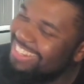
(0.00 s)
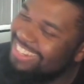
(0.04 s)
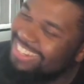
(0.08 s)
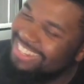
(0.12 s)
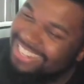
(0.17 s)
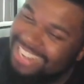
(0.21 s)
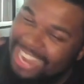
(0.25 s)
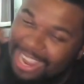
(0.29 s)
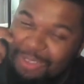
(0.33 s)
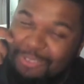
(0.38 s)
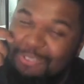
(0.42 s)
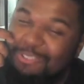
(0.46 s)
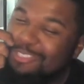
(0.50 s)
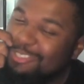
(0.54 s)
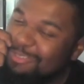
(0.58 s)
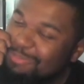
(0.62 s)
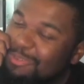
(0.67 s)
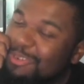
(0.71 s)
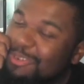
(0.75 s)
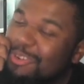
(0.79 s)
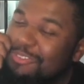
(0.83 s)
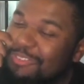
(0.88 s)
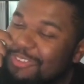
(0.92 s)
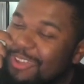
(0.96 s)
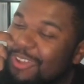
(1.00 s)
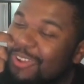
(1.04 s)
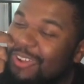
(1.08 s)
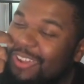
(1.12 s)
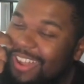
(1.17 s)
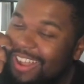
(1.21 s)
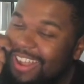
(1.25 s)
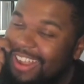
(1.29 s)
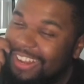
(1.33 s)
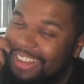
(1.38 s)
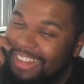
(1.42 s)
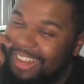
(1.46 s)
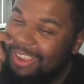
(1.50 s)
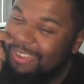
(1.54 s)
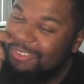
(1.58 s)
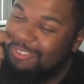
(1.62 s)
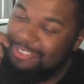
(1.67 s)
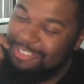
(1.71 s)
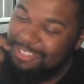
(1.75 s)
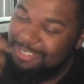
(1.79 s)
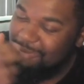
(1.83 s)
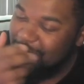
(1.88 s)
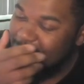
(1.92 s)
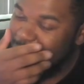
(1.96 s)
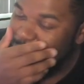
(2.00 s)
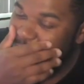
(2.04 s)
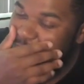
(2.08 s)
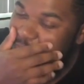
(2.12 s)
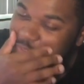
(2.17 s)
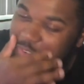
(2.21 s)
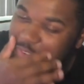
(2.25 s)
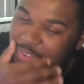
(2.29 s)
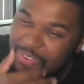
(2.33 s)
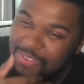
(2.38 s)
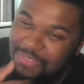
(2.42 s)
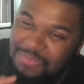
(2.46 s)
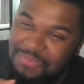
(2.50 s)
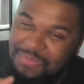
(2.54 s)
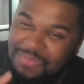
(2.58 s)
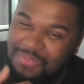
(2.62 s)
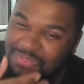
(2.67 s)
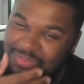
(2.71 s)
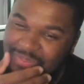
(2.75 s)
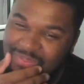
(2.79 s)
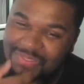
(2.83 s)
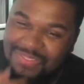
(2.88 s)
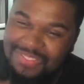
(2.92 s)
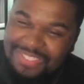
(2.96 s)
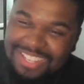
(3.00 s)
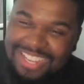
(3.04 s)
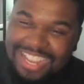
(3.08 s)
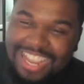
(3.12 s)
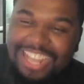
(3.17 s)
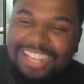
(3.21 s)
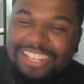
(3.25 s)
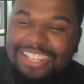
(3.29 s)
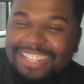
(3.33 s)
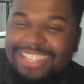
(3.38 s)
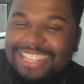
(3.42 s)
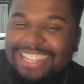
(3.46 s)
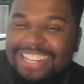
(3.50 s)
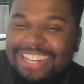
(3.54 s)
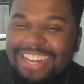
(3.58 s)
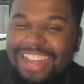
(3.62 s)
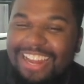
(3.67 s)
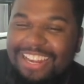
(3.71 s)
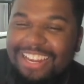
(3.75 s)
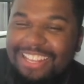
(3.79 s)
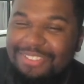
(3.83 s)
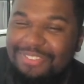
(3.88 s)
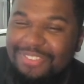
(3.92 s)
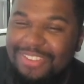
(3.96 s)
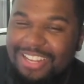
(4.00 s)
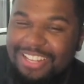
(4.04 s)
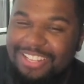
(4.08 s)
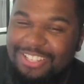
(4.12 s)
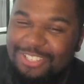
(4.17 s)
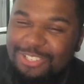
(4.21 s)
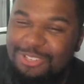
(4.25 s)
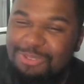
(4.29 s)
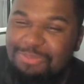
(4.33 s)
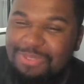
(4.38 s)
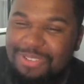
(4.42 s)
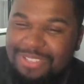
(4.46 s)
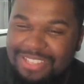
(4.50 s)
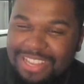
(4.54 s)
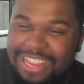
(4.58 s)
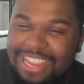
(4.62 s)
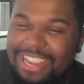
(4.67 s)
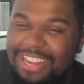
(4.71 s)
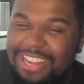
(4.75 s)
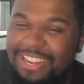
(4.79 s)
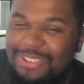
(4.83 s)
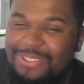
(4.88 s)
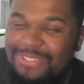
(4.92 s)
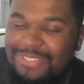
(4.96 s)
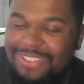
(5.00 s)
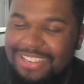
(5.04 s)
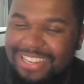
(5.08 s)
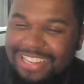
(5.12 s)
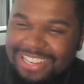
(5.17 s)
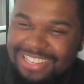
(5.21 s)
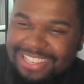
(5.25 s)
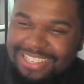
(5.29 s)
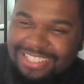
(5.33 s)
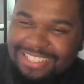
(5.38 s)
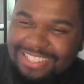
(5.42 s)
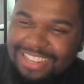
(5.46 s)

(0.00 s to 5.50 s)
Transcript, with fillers: He that just threatened smooth, our Gohan. Lives. That this motherfucker. And look, he not even in Super Saiyan doing this.